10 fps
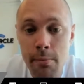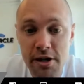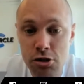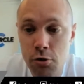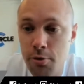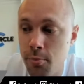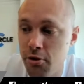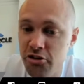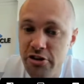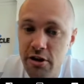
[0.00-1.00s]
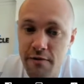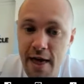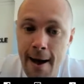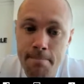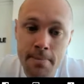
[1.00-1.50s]
Be super appreciative of
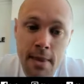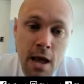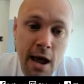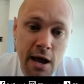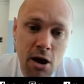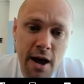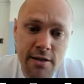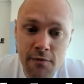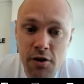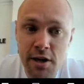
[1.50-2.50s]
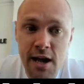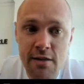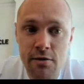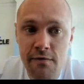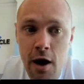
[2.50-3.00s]
that. And guys, if you did
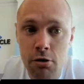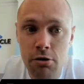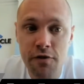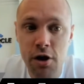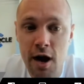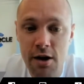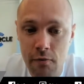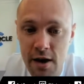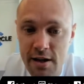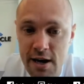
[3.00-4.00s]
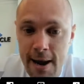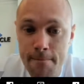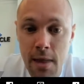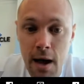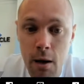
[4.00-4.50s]
get some value, if you kind of
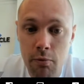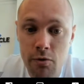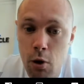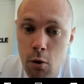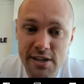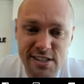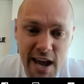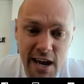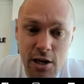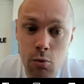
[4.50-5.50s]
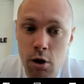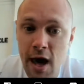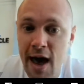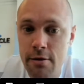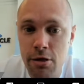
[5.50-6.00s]
resonate with what we're saying and you
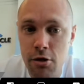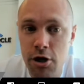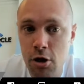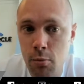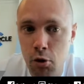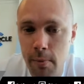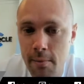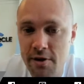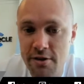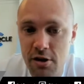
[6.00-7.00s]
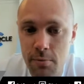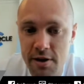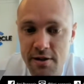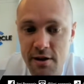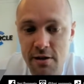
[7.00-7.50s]
want to add 30 or more members to your
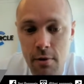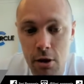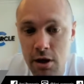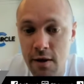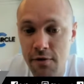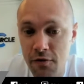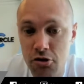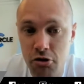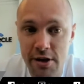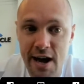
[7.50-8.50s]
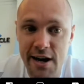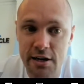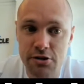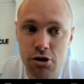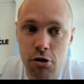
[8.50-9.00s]
business, I'd love if you joined our
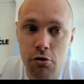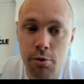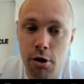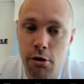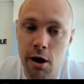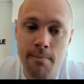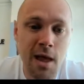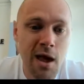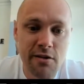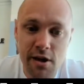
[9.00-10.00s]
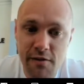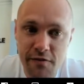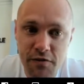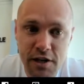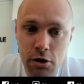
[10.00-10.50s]
Inner Circle program. It's like
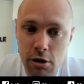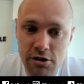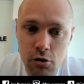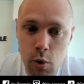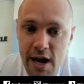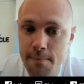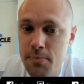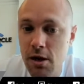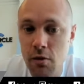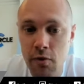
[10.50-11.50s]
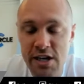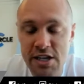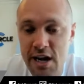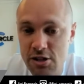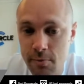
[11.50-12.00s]
$50 a week. You can
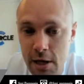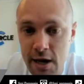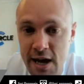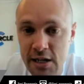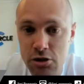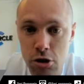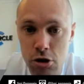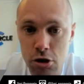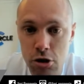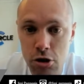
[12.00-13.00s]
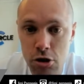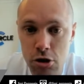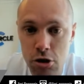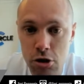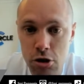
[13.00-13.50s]
reach out to me on any social media
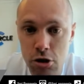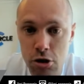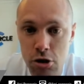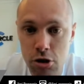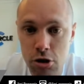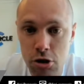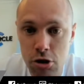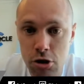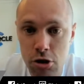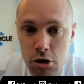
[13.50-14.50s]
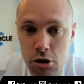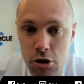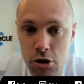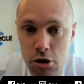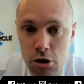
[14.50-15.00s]
platform. You can jump on a call with
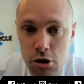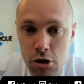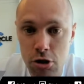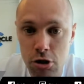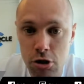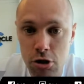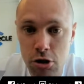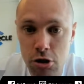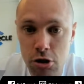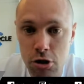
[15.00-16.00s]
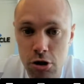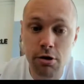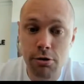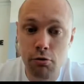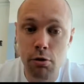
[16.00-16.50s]
our team. We'll kind of run
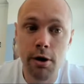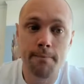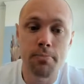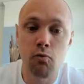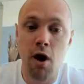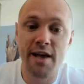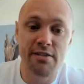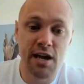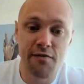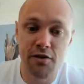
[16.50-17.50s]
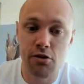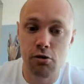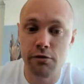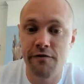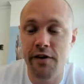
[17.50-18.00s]
you through it, right? See if it's a
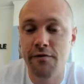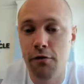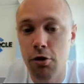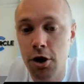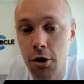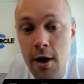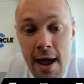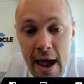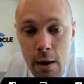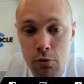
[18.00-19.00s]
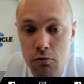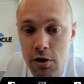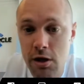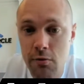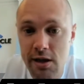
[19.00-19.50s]
good fit for you, and would
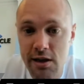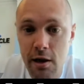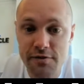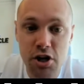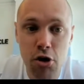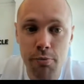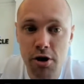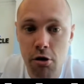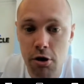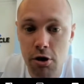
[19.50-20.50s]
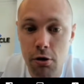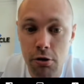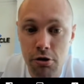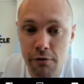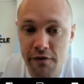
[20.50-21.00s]
really, really love to help you grow
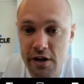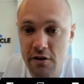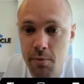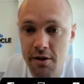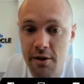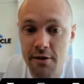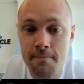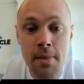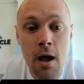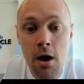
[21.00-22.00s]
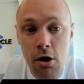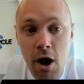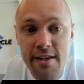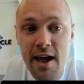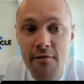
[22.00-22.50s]
your fitness business.
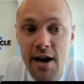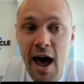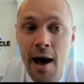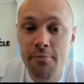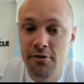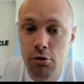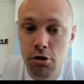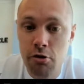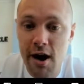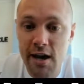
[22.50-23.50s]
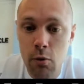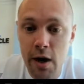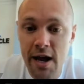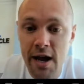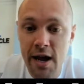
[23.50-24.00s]
Guys, have an absolute cracking
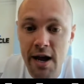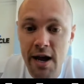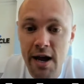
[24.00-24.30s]
week.